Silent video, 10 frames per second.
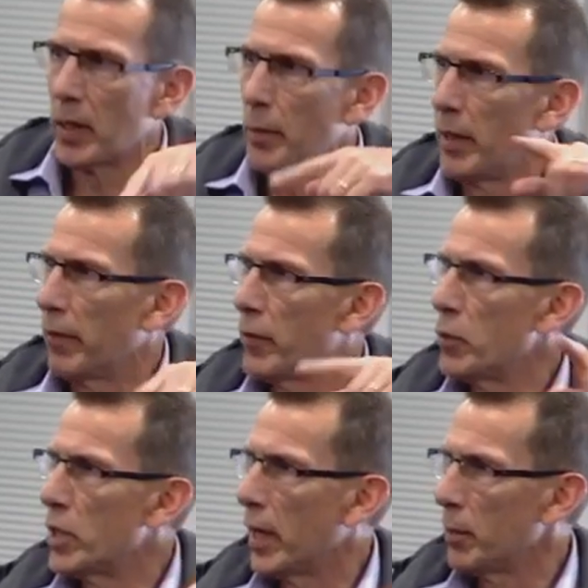only been coming here a
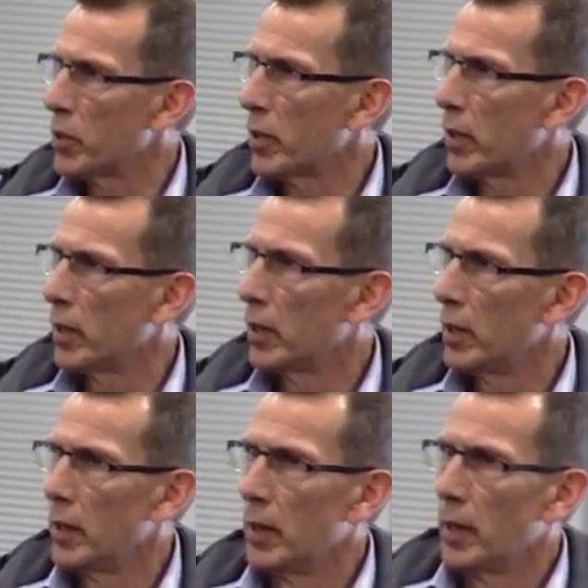few times.
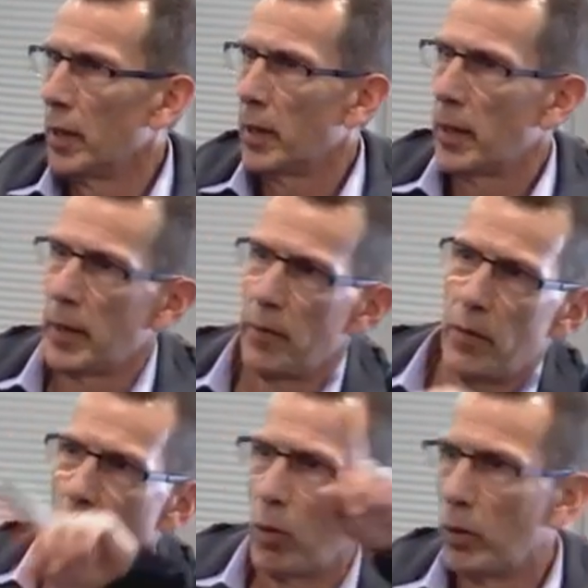
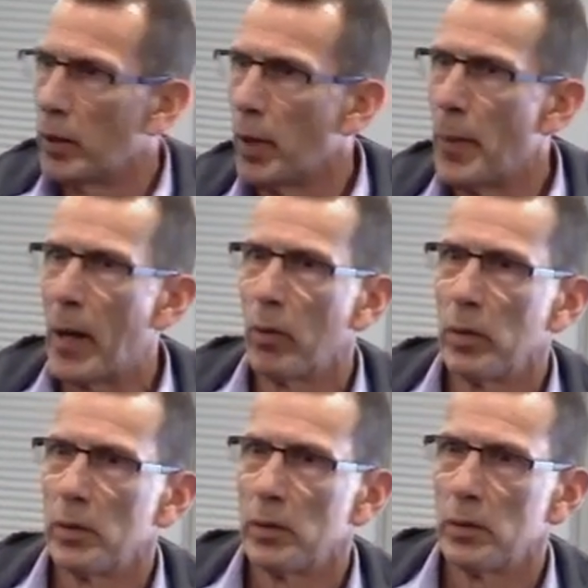I've known
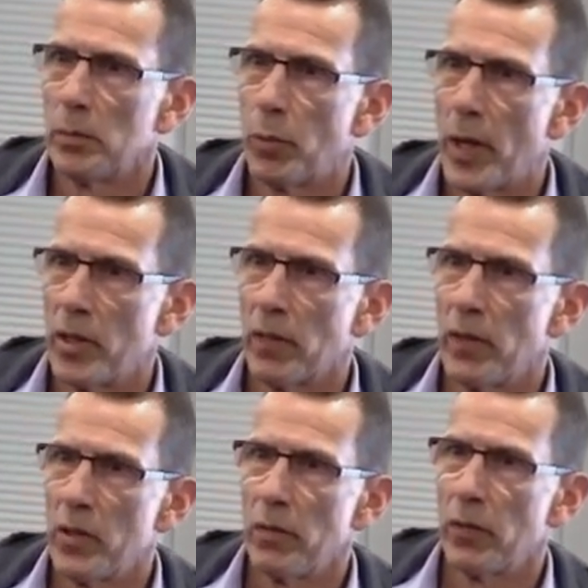about Project
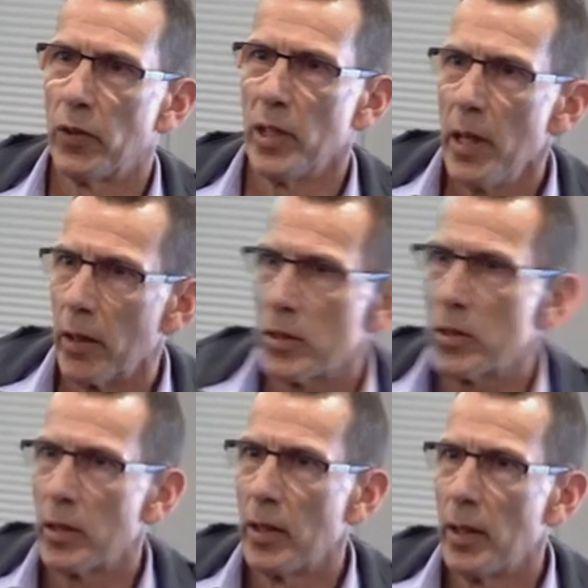Vision for
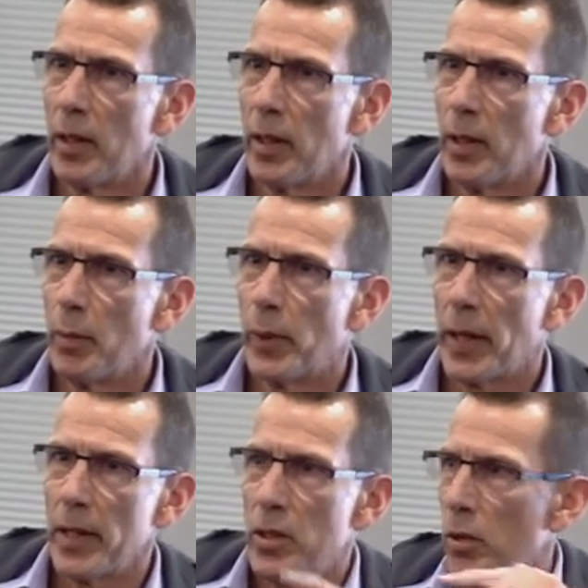years.
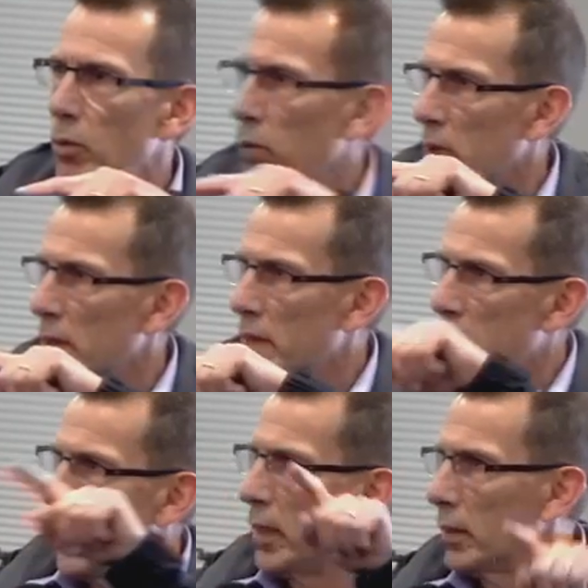But I, too,
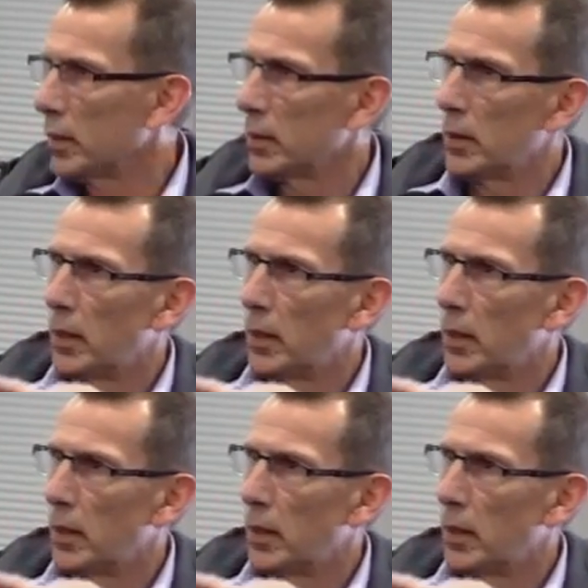see